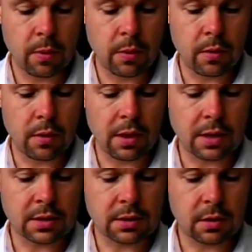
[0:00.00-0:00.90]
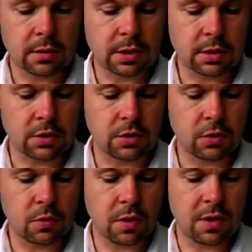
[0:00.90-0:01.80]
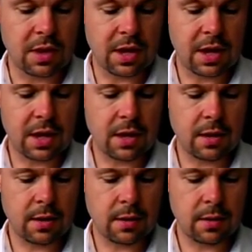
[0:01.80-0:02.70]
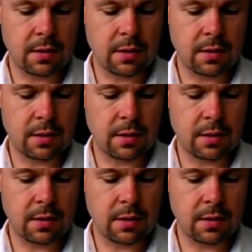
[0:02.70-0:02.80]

put that slot into there,